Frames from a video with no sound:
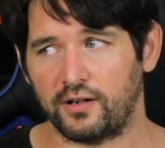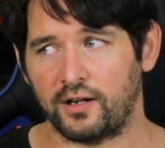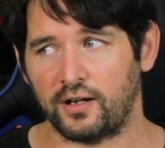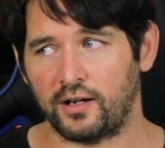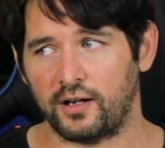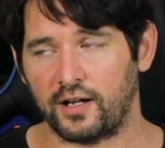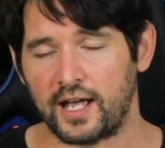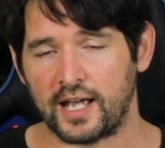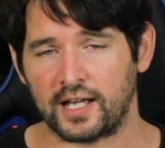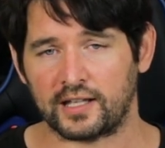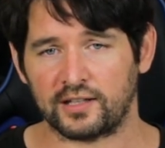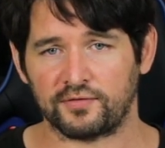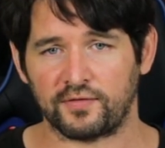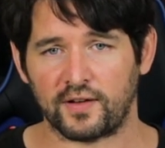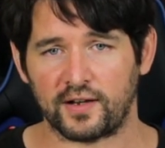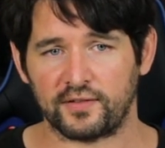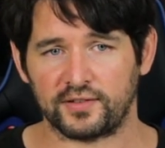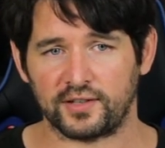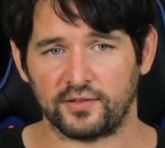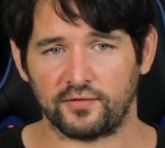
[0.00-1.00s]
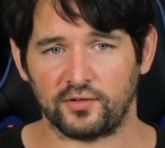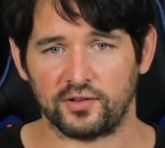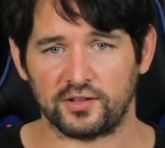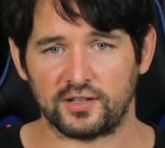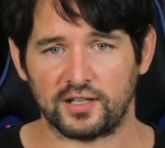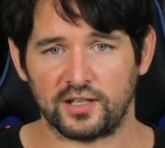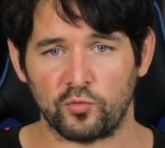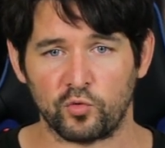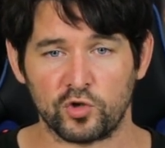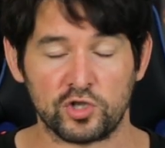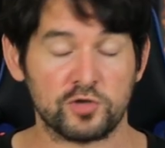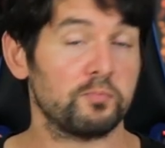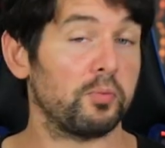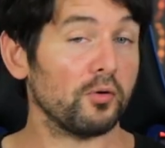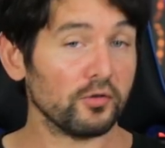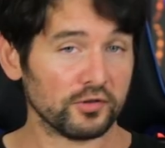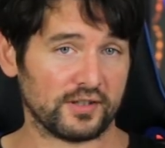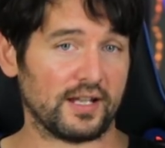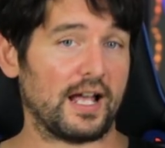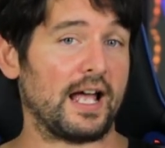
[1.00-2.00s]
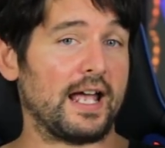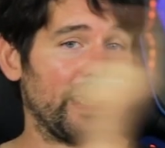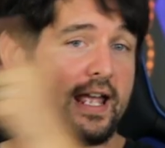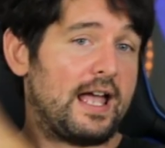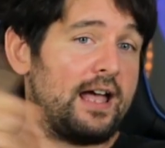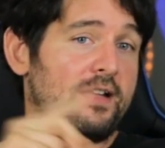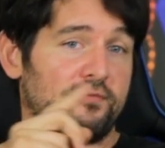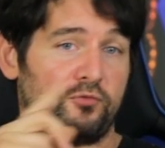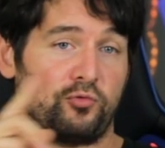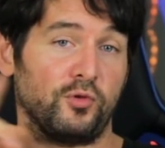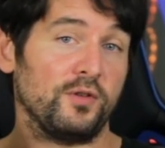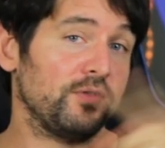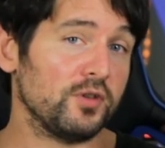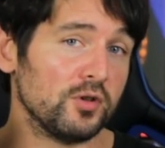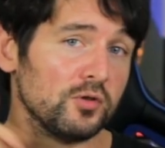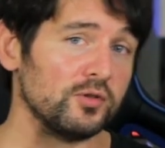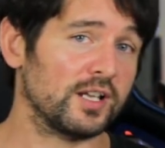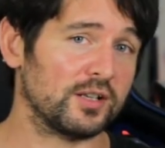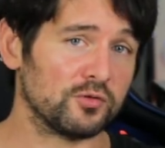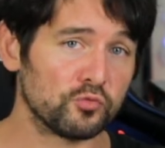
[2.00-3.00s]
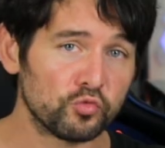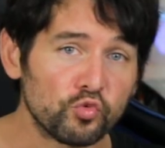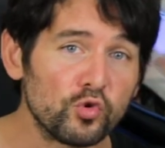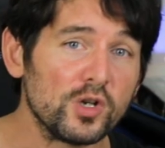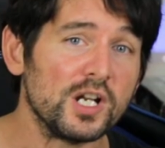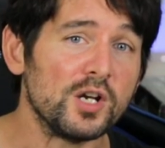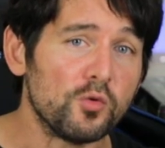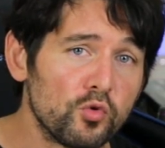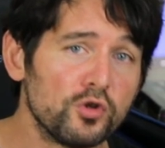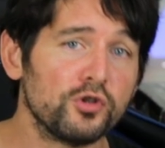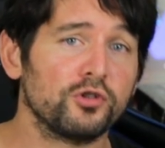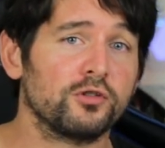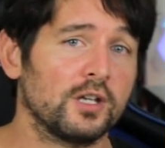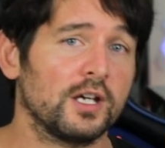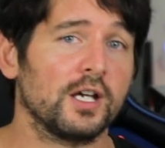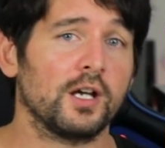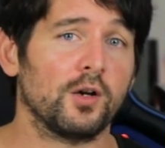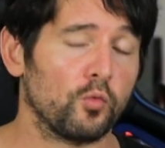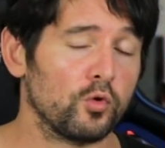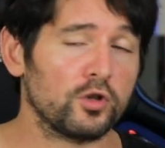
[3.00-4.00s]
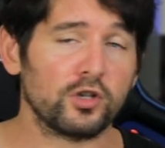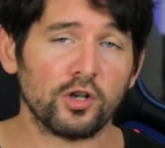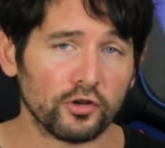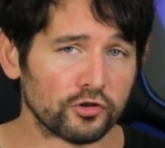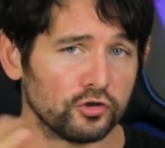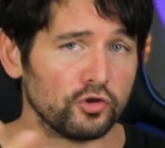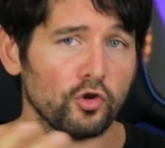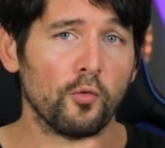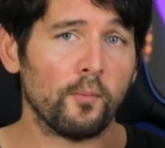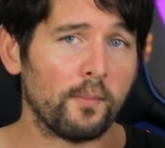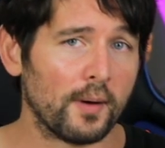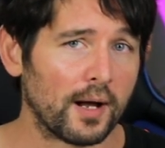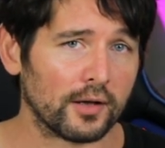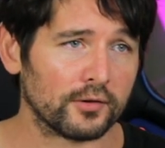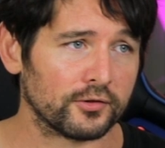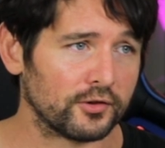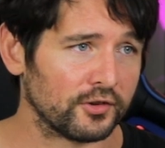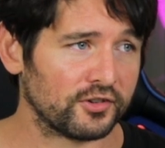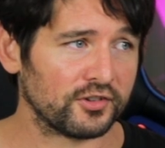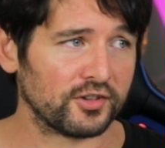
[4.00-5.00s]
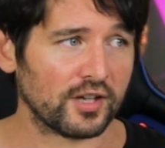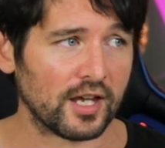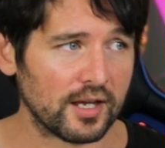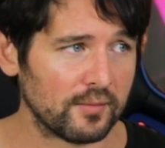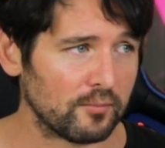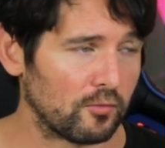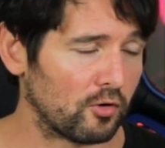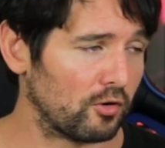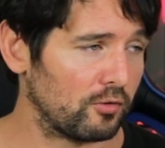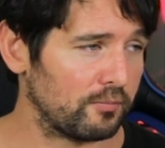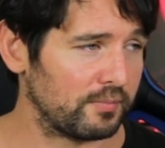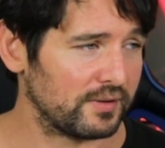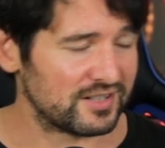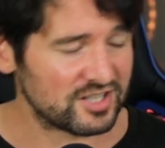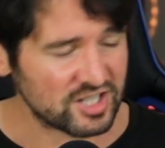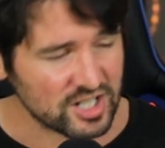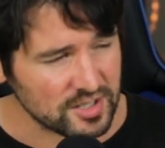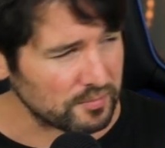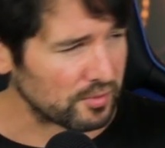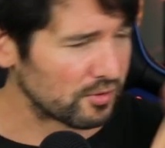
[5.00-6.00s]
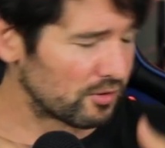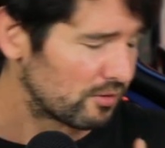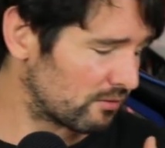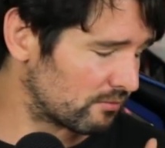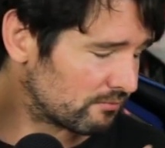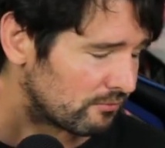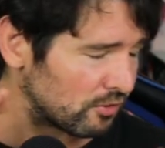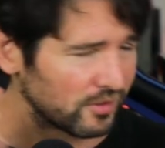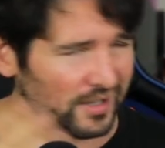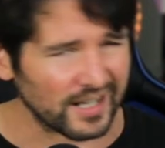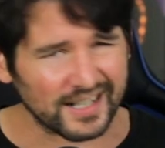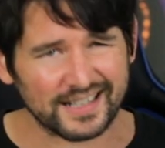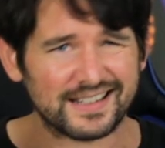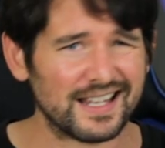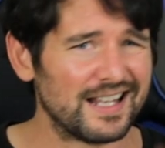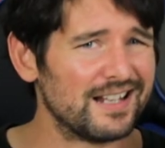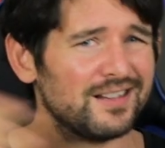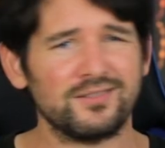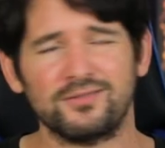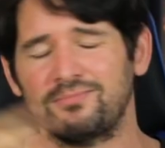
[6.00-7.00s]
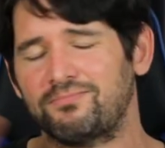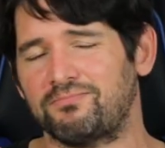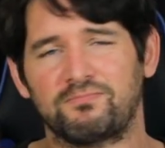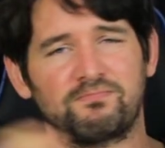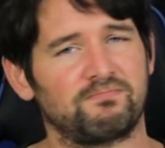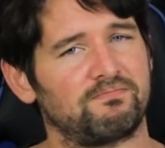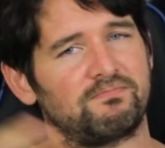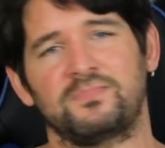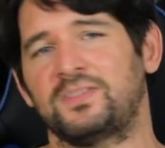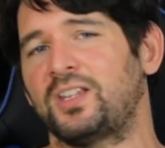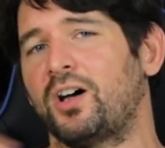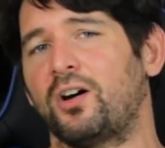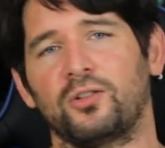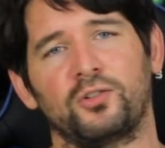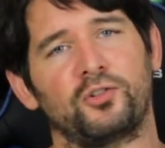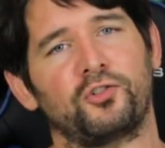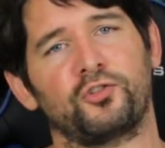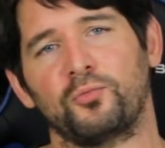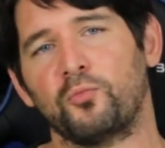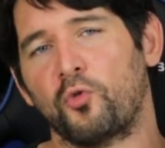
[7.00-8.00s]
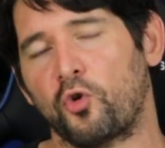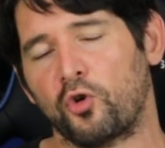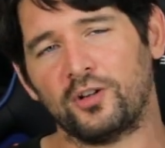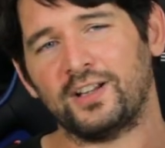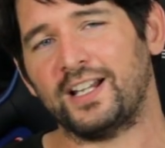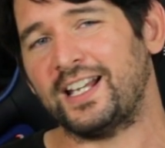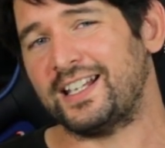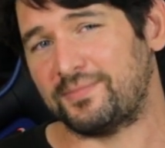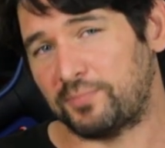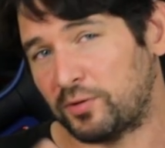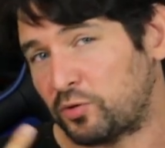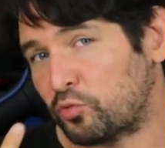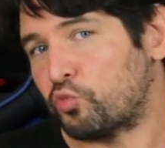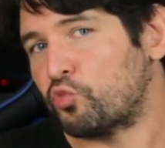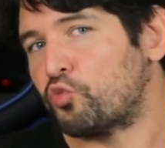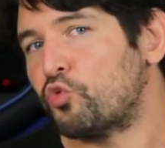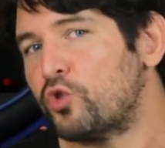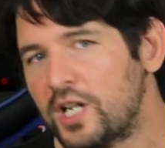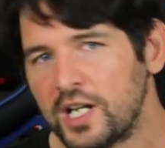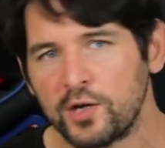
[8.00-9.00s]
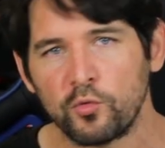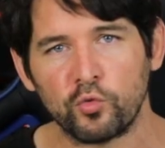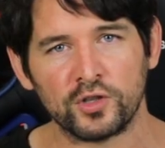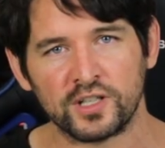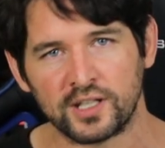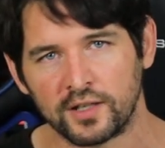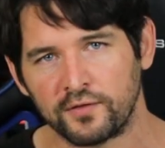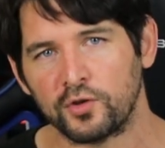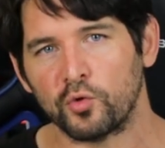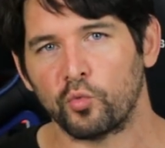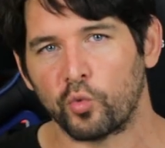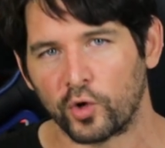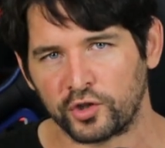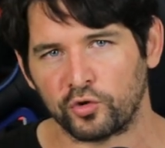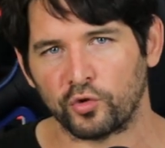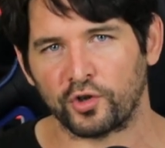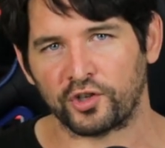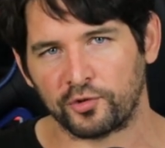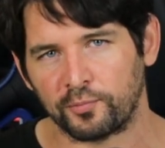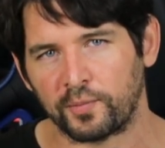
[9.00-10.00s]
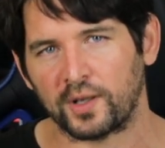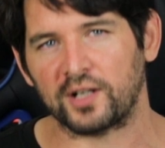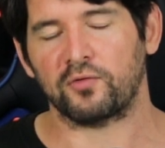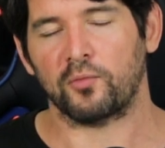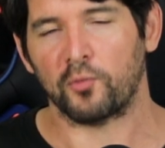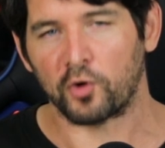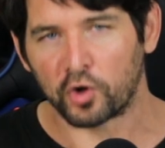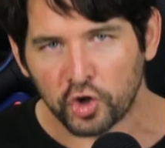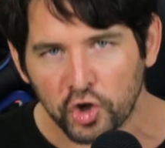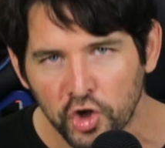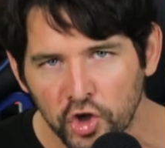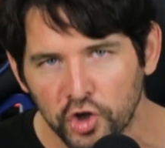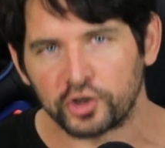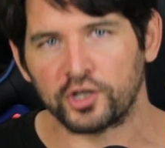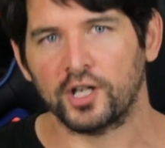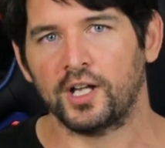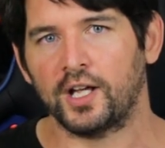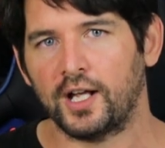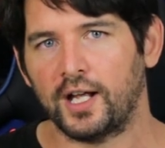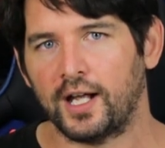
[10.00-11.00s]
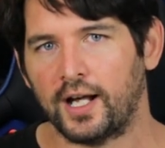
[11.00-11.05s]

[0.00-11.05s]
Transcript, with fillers: X570, which both I have reviewed and really would cost you about the same or a bit cheaper or more, like $10 more or less, but really would give you what you expect from a good